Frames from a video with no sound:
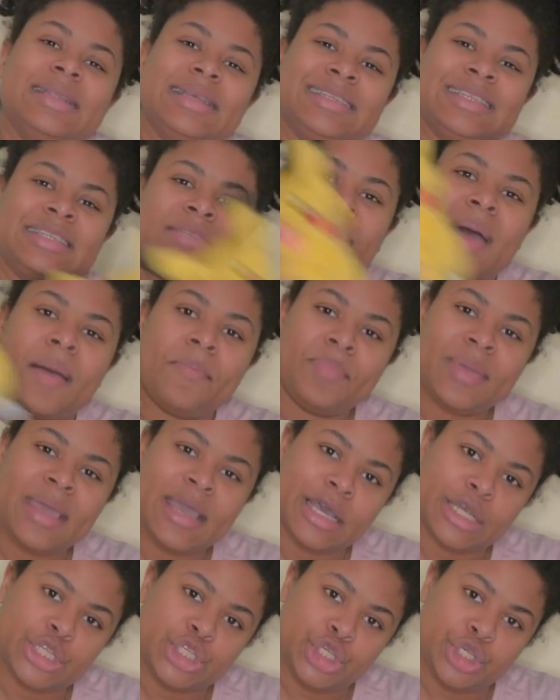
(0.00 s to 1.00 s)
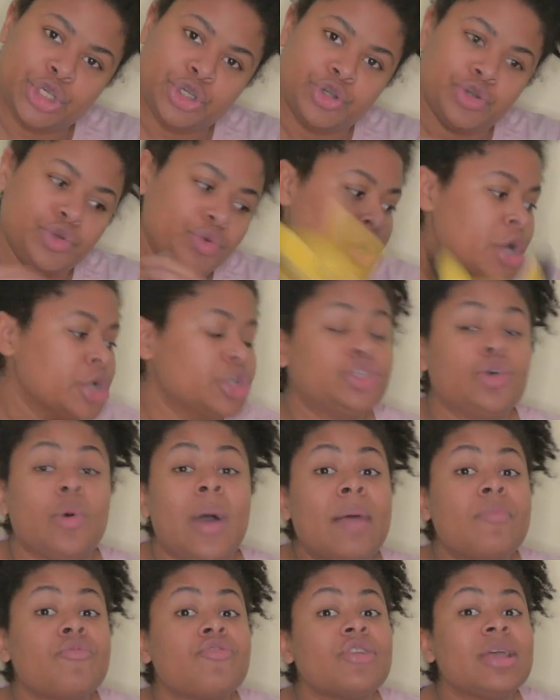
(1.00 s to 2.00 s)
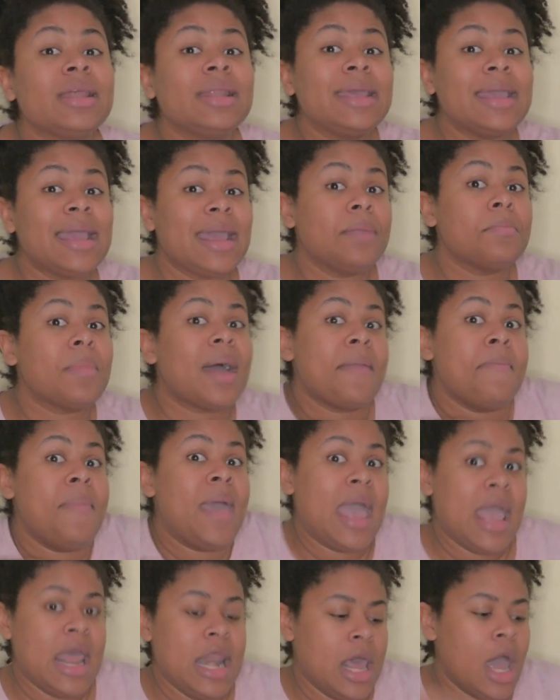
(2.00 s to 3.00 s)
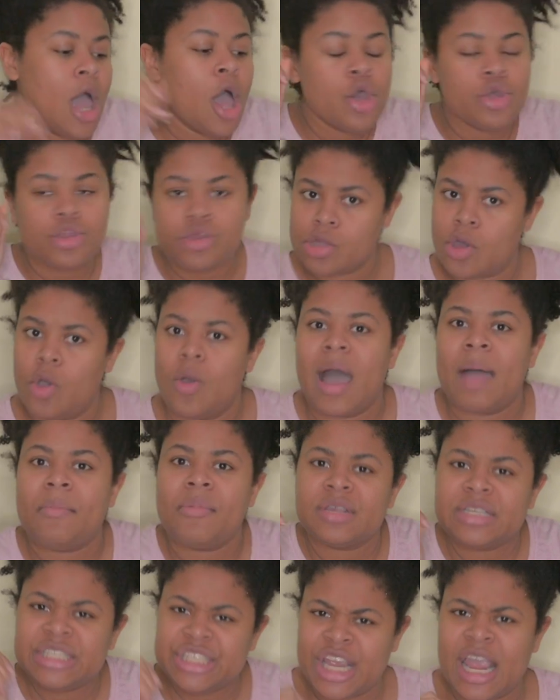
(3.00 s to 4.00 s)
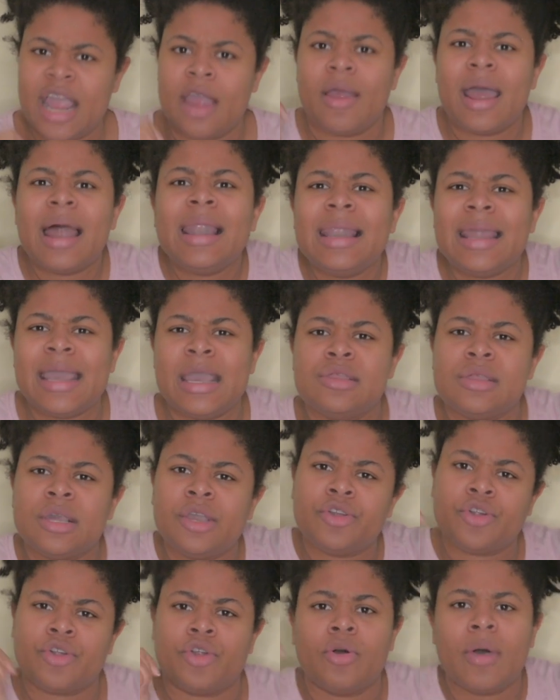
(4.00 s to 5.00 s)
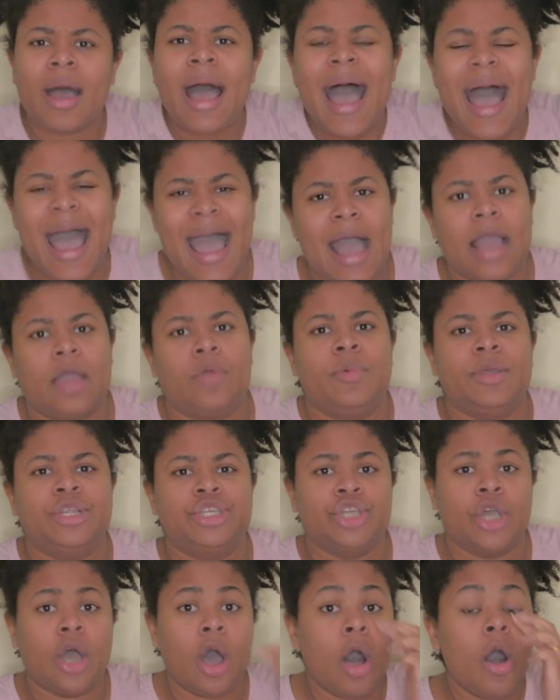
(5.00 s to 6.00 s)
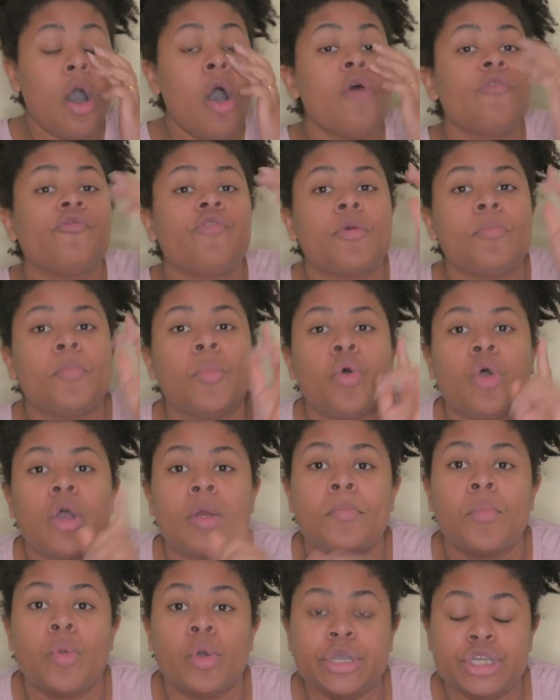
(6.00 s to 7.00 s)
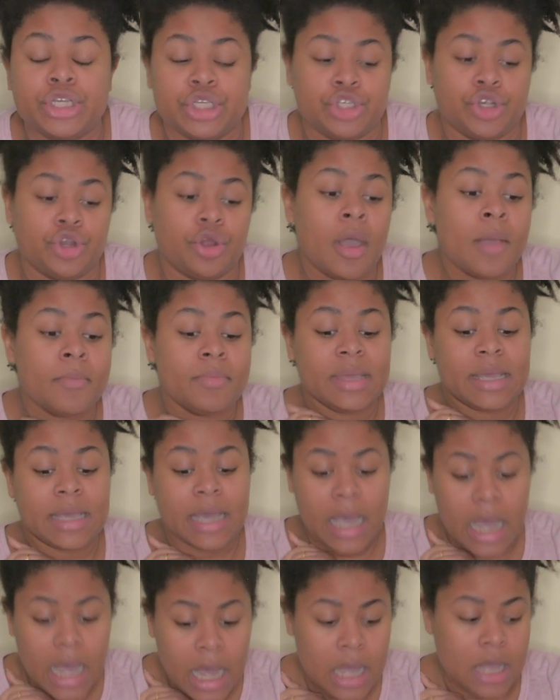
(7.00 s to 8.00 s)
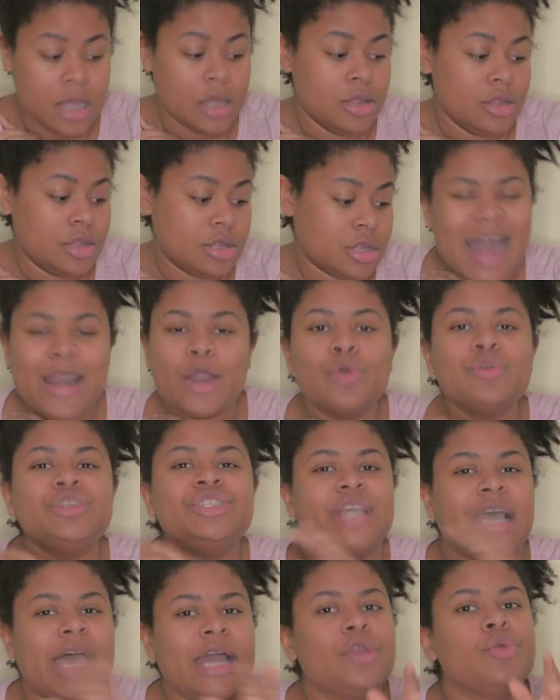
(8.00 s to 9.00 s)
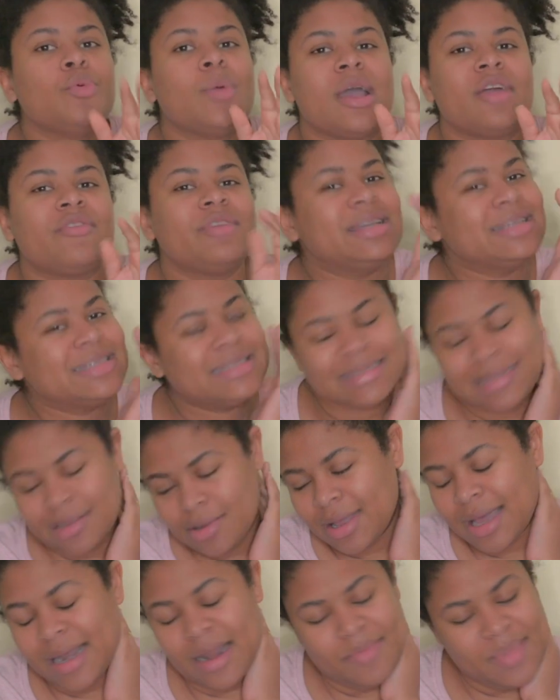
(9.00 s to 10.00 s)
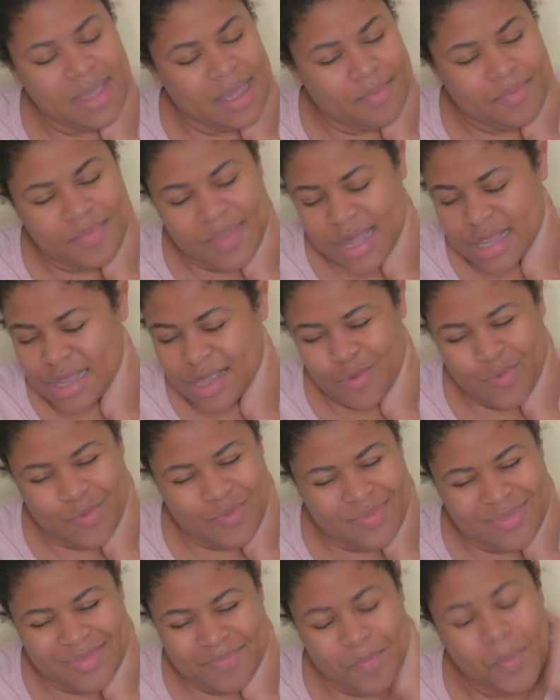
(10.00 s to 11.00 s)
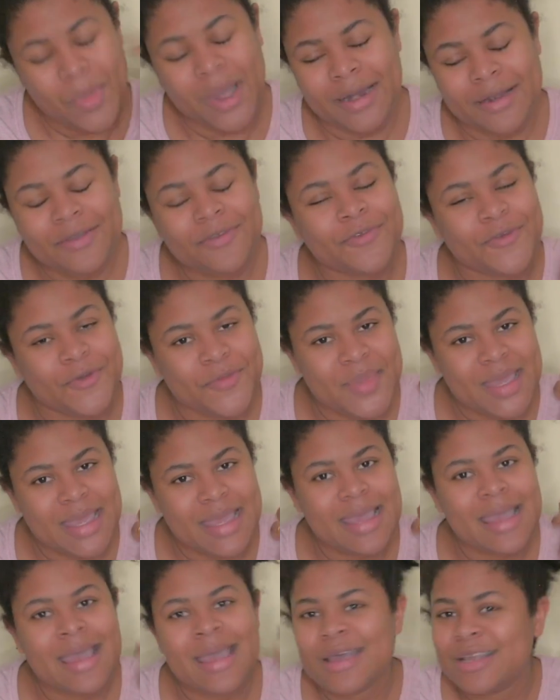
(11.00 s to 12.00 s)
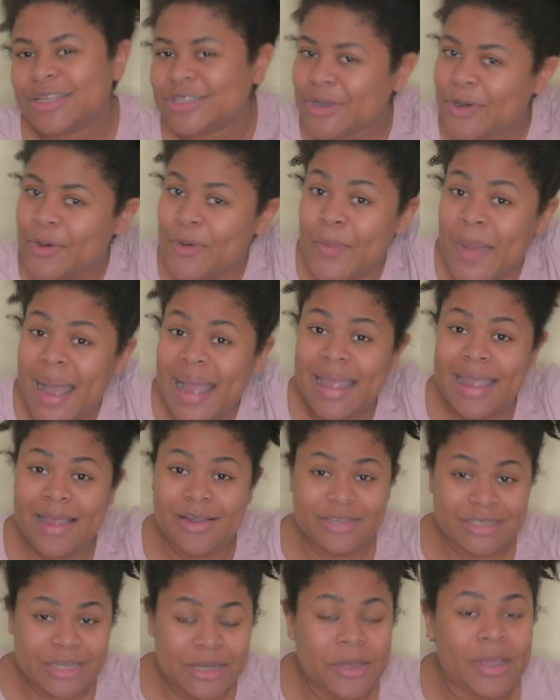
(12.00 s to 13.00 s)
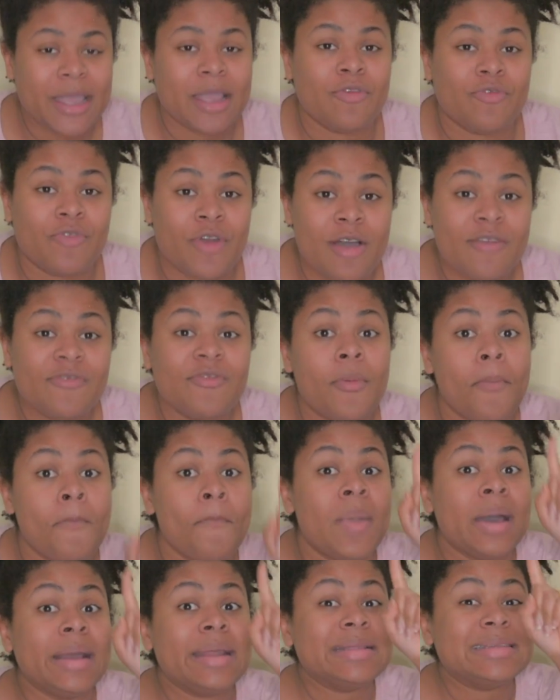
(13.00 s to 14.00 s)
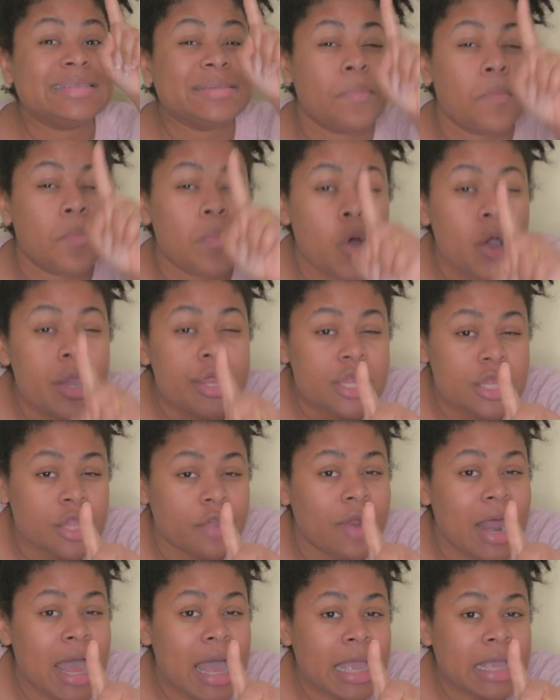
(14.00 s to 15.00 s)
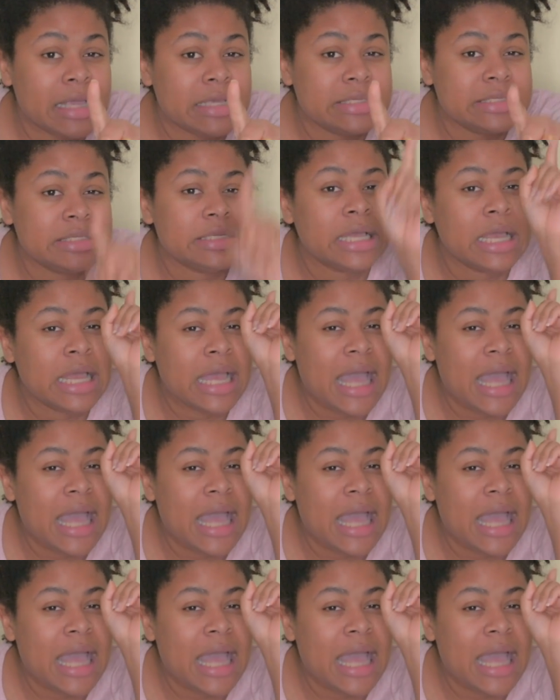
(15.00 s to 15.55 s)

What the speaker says: This is my Pikachu. So I'm really in my bed. So I'm going to share a lazy girl hack with y'all for more moisture. Because I know January is still going to be a busy month for me. So my hair is looking rough, but it's moisturized.